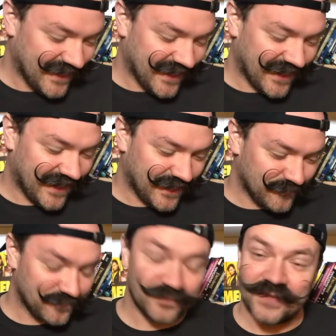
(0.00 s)

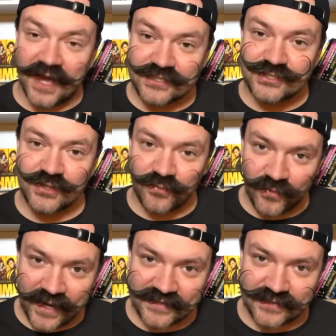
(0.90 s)
Um, not so
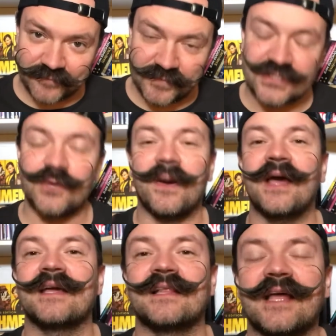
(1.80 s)
random. So
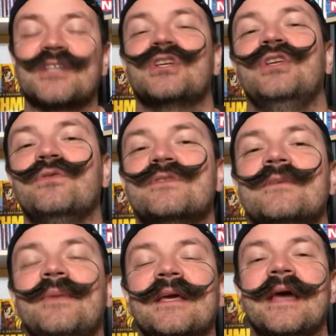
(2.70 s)
my collection used to
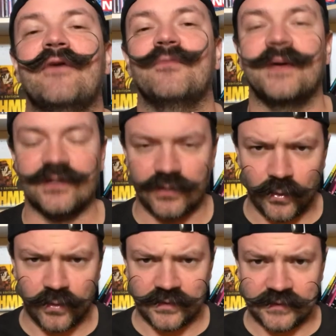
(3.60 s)
be in alphabetical
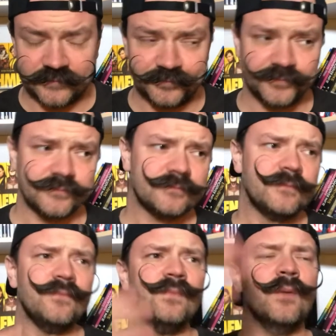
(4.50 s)
order
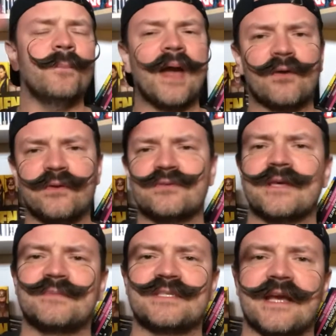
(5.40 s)
back when it was
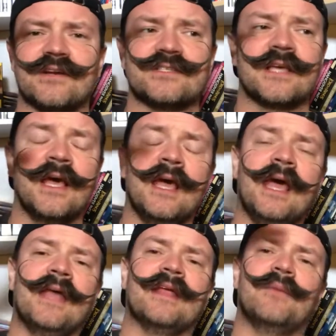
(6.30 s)
upstairs.
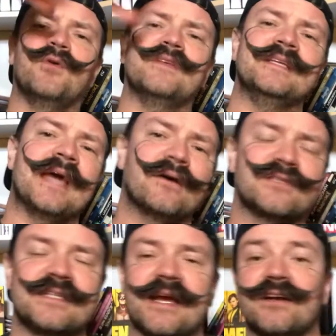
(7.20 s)
And then I moved it
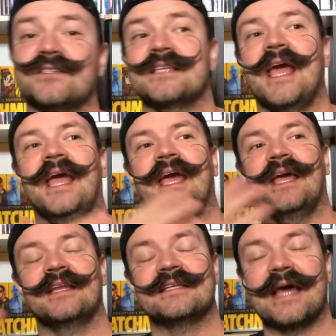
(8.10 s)
downstairs,
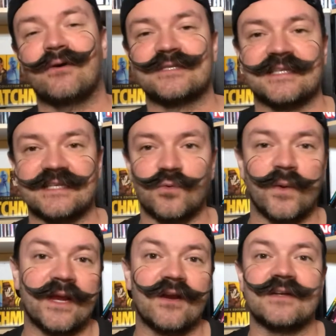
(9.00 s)
and now it's in this
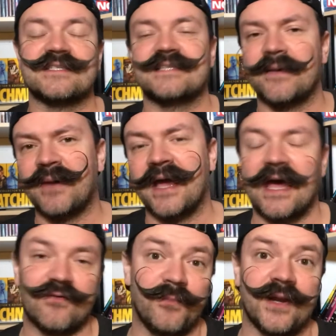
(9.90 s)
weird
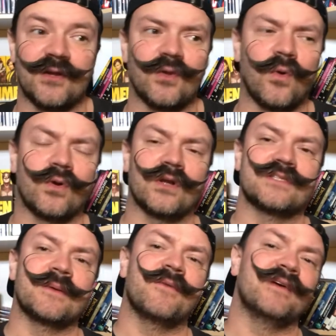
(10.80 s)
semi-alphabetical order.
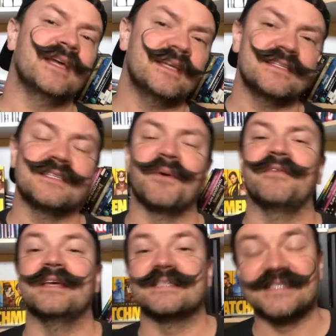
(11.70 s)
Some of it is, some of
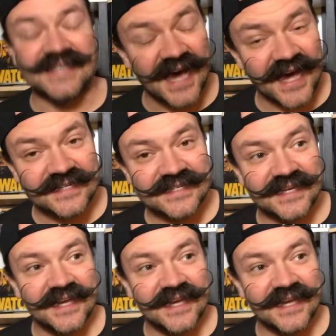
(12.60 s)
it is not.